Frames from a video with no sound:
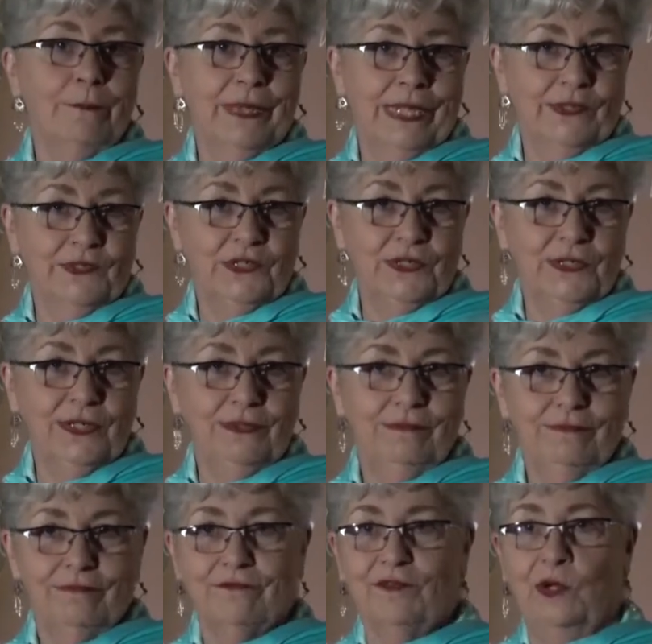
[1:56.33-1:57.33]
picture
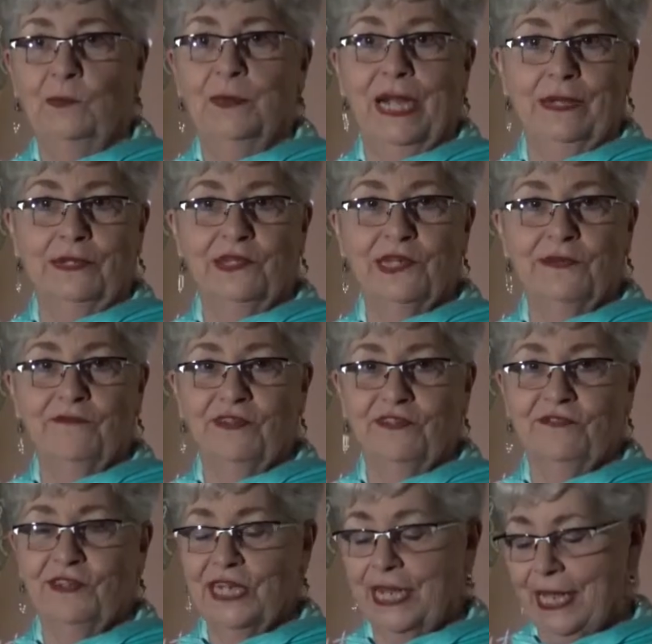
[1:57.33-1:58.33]
from
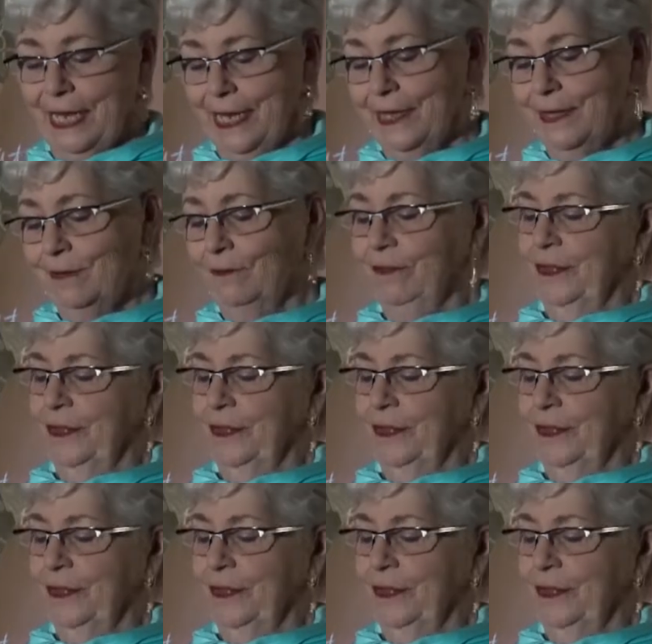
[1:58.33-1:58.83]
1958.